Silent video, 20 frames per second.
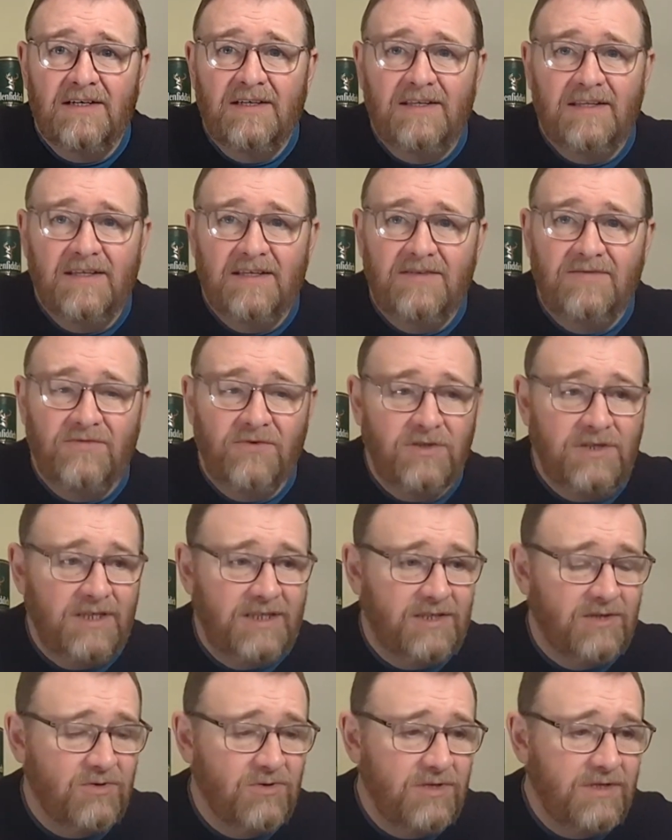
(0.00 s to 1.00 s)
these fruity
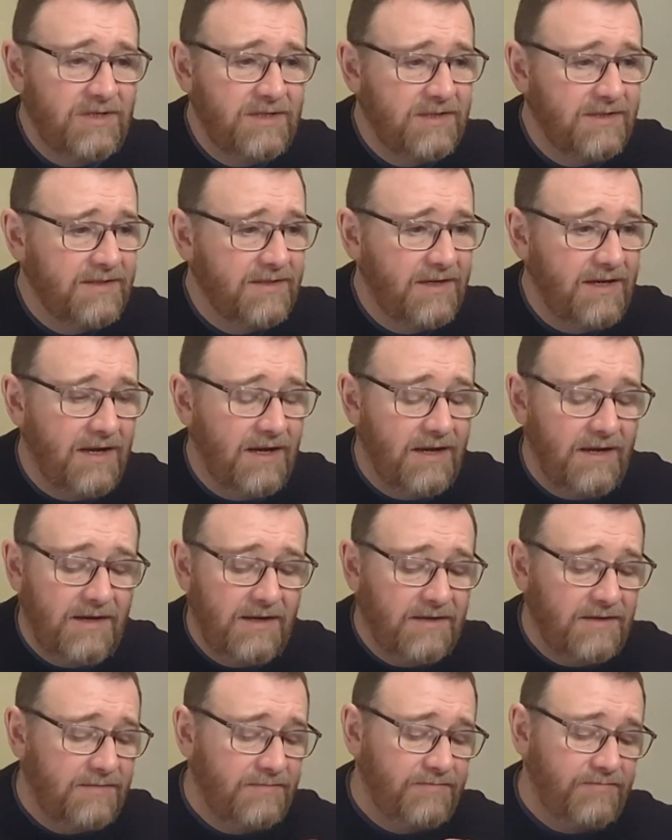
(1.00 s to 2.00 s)
tones.
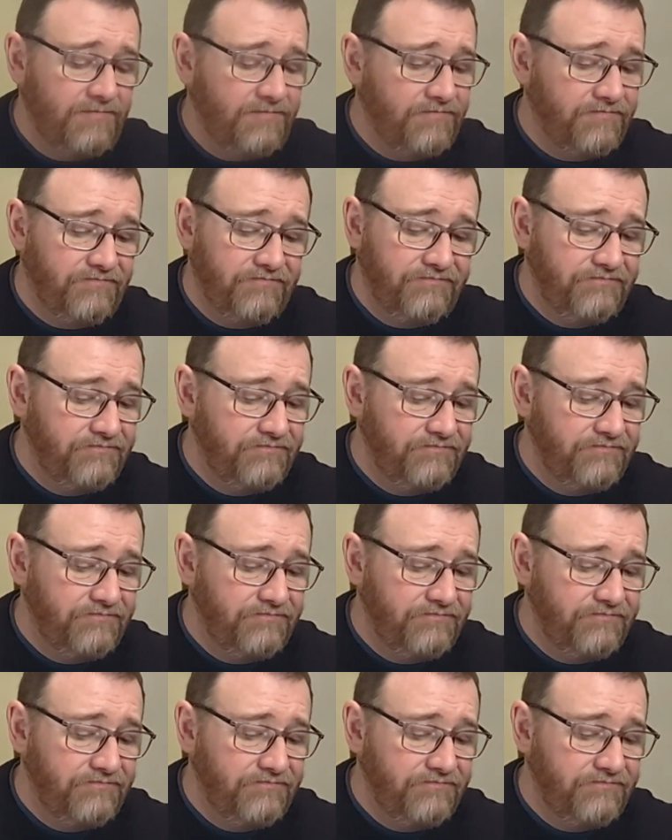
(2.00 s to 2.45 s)
I'm